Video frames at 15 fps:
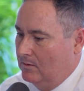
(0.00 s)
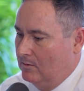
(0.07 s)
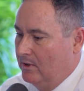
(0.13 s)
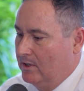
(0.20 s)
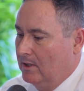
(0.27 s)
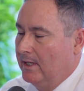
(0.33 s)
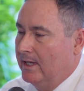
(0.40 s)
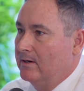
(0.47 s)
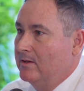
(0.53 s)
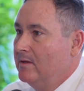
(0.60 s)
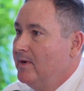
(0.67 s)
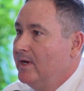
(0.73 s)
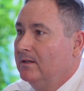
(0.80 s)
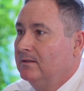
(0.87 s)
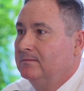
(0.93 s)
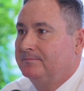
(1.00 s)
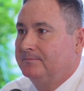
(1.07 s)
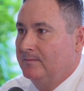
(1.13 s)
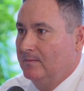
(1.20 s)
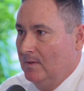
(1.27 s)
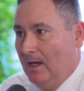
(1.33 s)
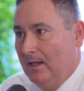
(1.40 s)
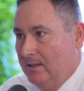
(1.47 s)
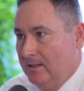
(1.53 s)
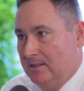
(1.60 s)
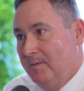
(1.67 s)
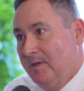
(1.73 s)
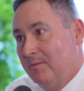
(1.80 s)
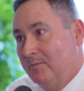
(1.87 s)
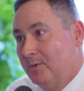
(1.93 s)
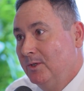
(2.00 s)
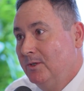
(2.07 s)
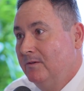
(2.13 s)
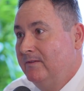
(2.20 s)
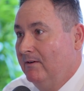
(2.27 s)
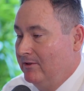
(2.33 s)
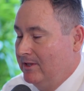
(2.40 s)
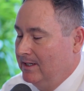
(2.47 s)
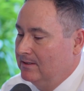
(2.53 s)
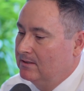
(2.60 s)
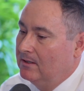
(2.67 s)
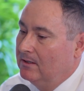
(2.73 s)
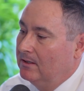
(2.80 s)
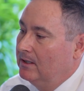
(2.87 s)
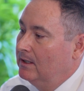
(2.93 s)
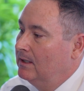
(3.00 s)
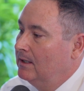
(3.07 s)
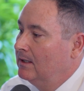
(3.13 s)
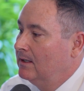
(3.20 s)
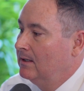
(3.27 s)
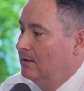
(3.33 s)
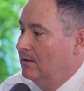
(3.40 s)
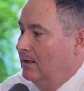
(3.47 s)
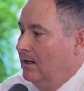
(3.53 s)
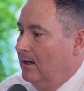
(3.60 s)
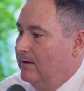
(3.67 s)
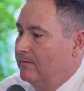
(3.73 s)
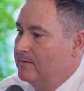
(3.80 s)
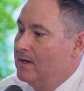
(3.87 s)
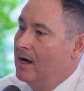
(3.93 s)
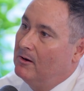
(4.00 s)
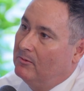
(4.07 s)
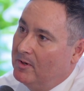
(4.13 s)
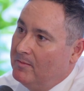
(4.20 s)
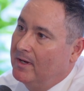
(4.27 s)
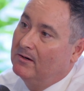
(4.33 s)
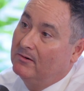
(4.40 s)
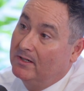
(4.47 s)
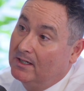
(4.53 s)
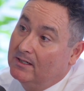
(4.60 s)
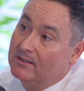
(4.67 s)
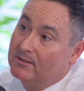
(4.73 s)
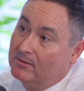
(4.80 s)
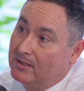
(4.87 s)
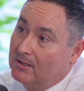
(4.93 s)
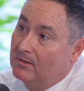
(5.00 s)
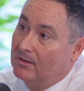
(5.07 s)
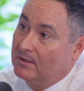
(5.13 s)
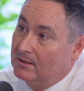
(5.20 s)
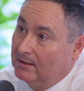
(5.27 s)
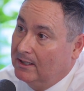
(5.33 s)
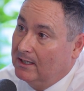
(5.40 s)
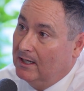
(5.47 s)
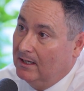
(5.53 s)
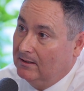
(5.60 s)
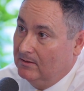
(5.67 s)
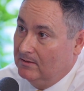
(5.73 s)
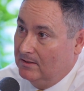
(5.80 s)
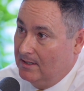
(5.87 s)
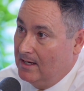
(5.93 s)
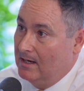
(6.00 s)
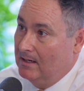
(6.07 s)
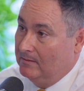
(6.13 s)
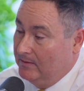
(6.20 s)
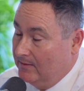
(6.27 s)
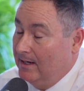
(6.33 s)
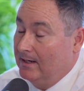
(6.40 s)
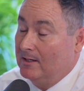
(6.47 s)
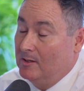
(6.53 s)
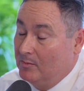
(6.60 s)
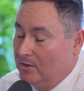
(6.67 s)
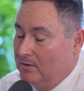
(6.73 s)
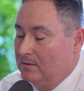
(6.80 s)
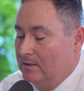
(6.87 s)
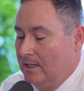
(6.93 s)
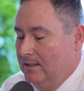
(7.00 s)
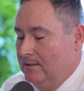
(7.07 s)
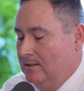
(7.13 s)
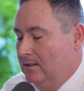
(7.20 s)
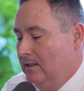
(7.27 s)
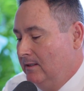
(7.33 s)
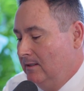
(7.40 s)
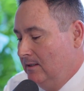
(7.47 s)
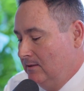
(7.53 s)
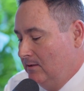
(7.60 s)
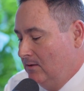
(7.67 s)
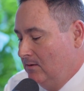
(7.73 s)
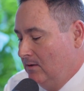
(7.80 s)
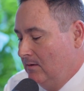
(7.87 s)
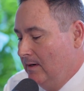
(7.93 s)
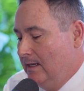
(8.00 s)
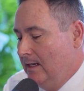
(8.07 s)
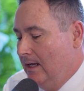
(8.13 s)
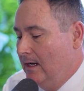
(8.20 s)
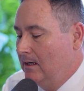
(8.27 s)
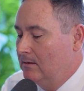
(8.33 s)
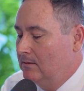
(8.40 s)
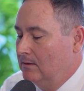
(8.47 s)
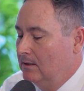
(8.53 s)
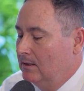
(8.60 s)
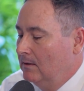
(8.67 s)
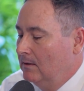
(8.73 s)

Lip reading: with a letter in the mail that it's been approved, everything's good. If not, we may go into district court to litigate those out. We've got a couple of cases in the district court right now.